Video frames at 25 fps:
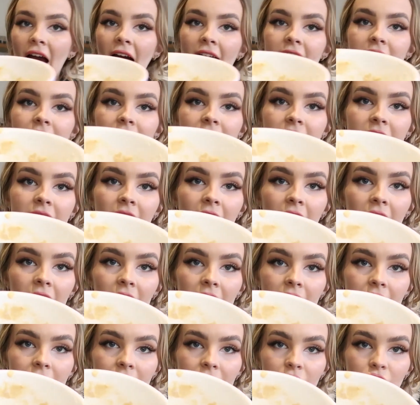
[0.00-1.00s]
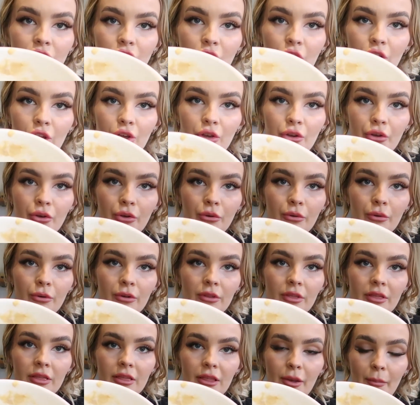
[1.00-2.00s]
added that to
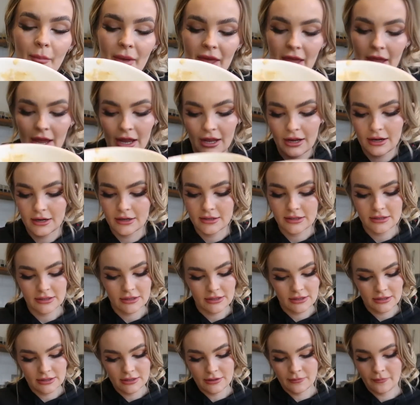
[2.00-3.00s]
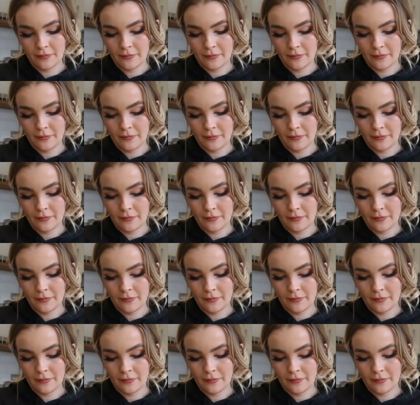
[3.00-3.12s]
the mix,